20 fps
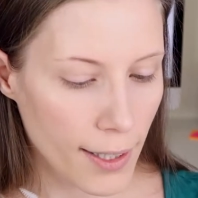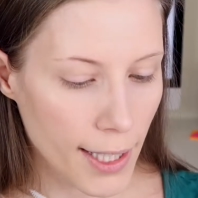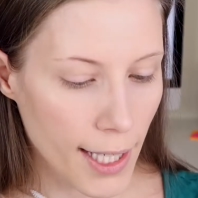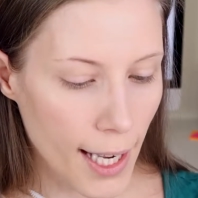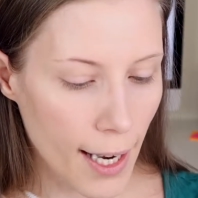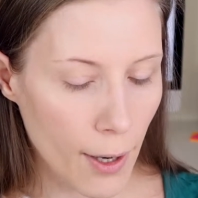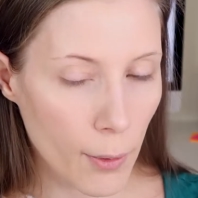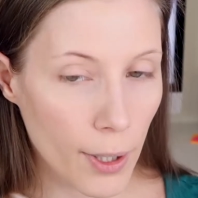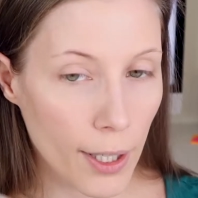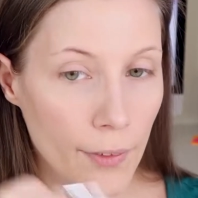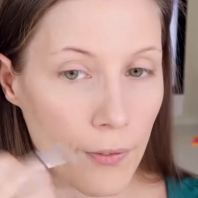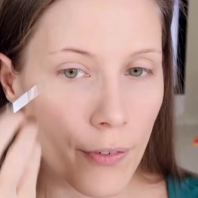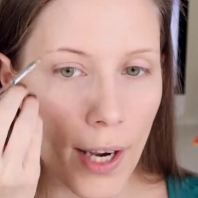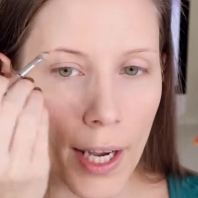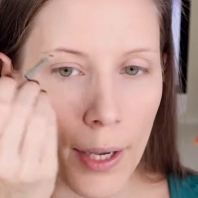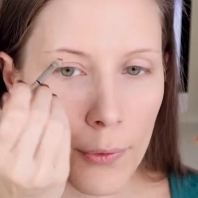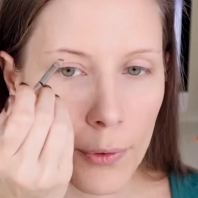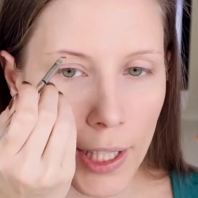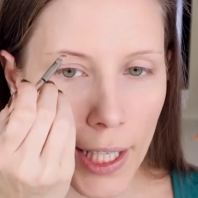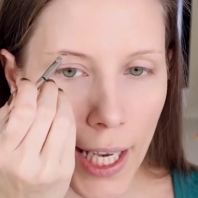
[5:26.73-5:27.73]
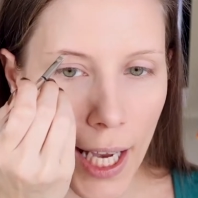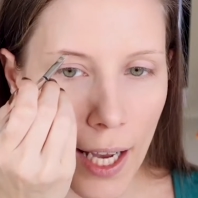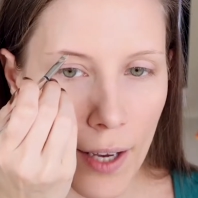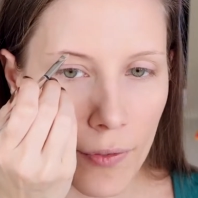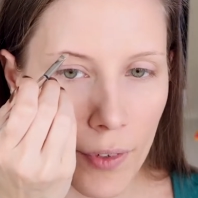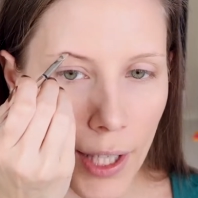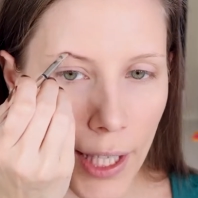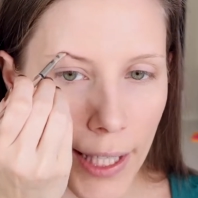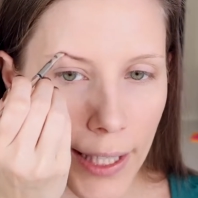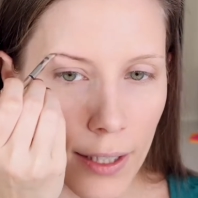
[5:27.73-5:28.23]
Now, if I only
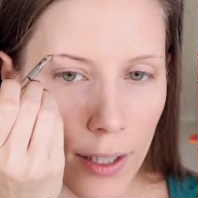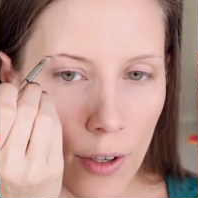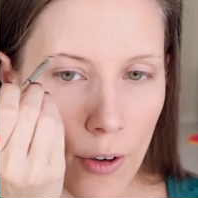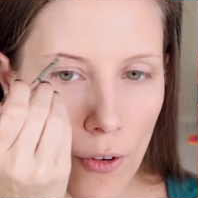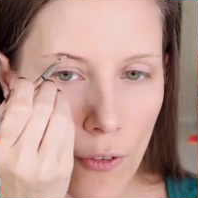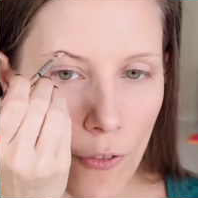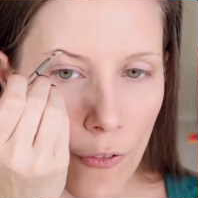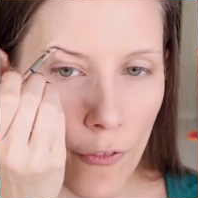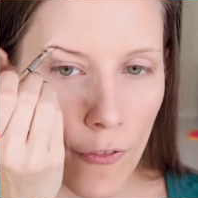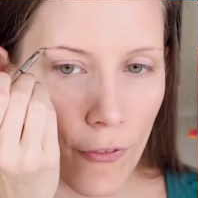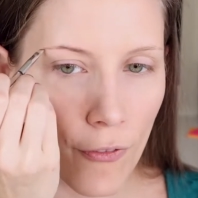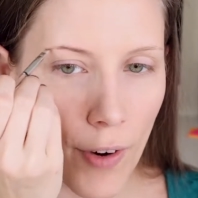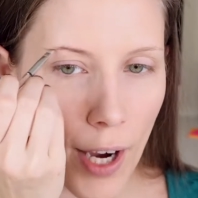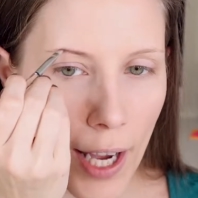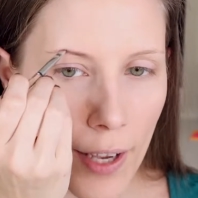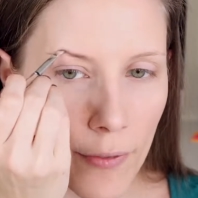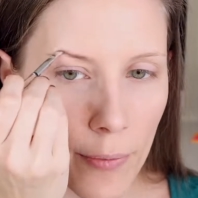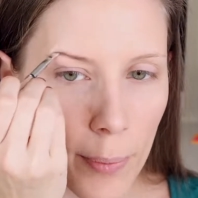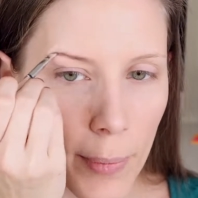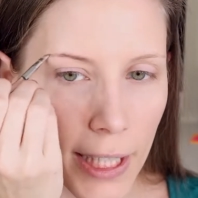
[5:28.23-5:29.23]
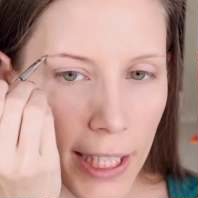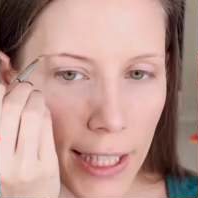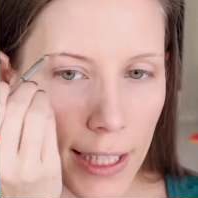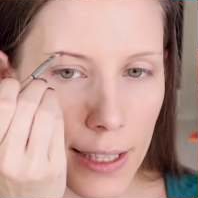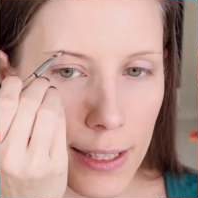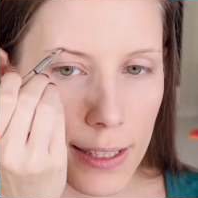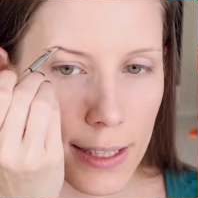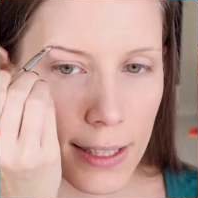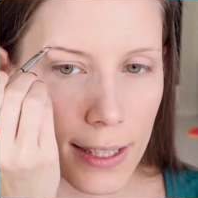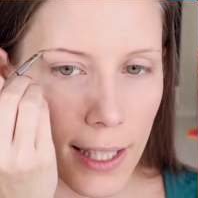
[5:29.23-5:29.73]
have like five
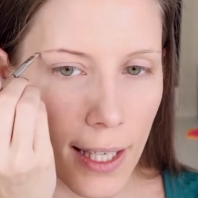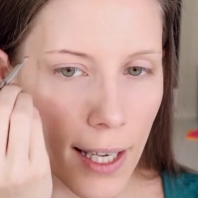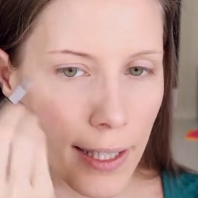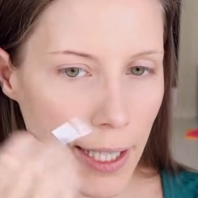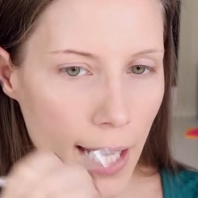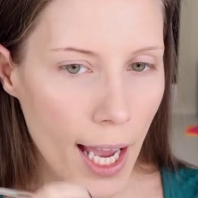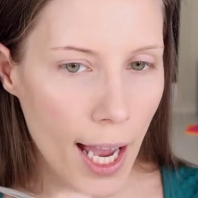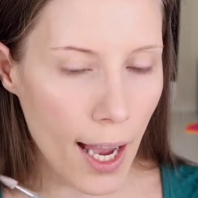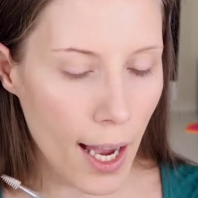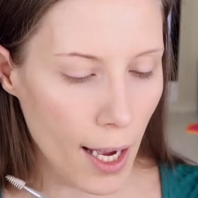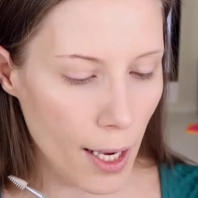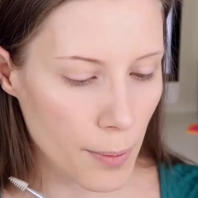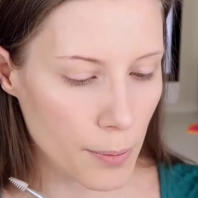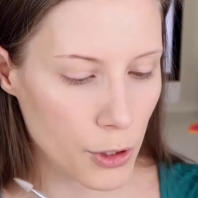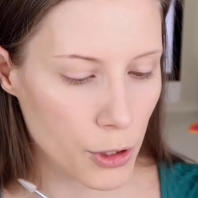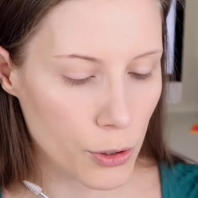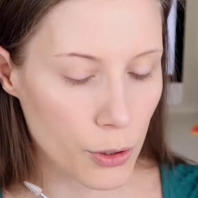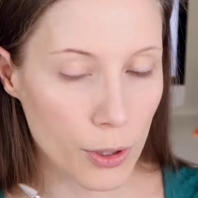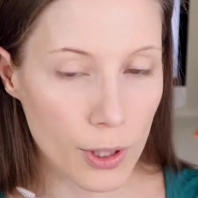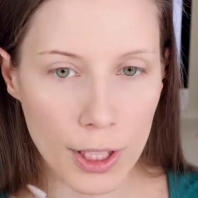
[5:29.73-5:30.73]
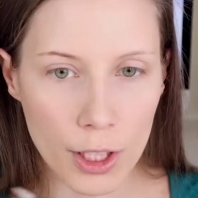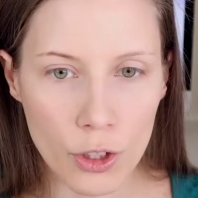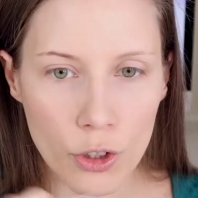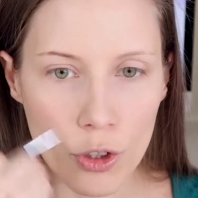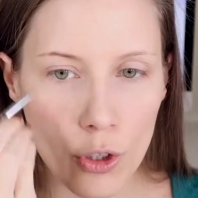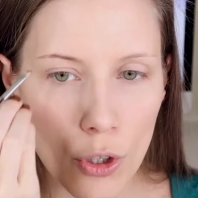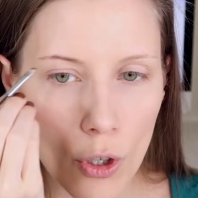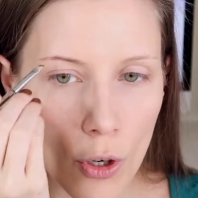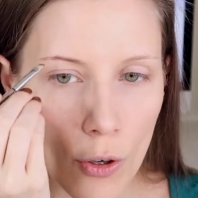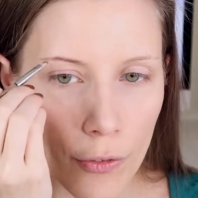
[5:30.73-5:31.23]
minutes and absolutely
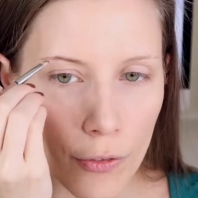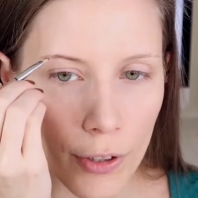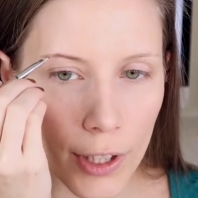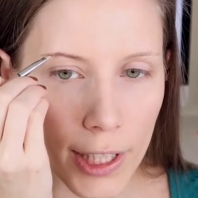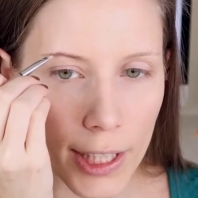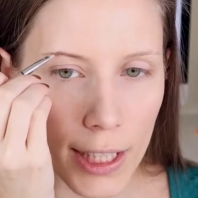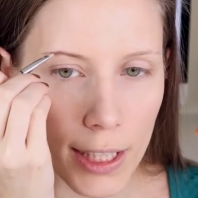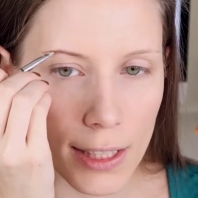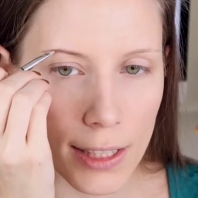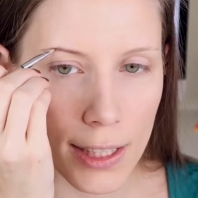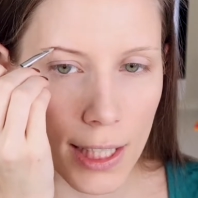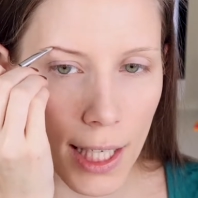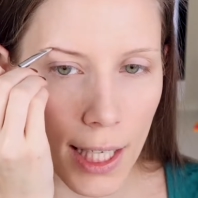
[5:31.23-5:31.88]
no freaking